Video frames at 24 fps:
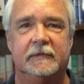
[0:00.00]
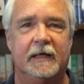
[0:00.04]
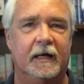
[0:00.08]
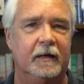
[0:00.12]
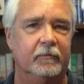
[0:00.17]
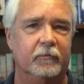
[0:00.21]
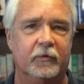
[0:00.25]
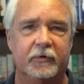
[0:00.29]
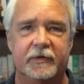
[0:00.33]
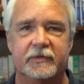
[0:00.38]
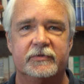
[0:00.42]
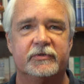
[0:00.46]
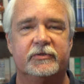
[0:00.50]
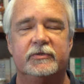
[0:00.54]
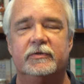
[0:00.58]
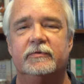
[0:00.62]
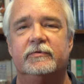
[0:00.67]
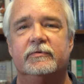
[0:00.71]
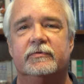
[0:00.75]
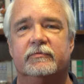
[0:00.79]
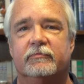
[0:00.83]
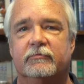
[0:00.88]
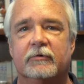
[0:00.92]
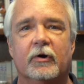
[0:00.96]
and we'll just
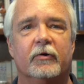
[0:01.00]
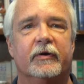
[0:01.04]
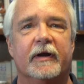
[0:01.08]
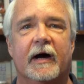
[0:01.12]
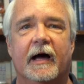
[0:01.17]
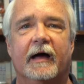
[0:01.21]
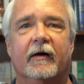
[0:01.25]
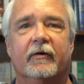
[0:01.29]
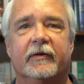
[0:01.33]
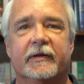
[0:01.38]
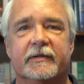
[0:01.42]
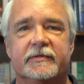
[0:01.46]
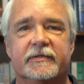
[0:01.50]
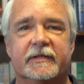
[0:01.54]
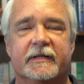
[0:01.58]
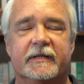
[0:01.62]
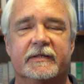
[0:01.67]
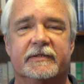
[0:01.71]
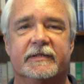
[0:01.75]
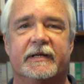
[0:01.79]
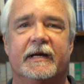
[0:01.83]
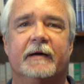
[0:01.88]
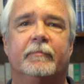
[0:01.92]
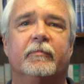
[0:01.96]
use Rhode Island as an
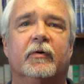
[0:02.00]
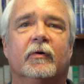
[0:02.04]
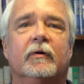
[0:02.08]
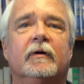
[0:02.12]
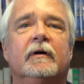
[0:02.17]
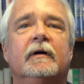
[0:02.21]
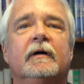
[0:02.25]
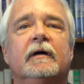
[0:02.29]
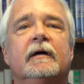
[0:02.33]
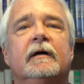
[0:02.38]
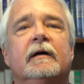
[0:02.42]
example,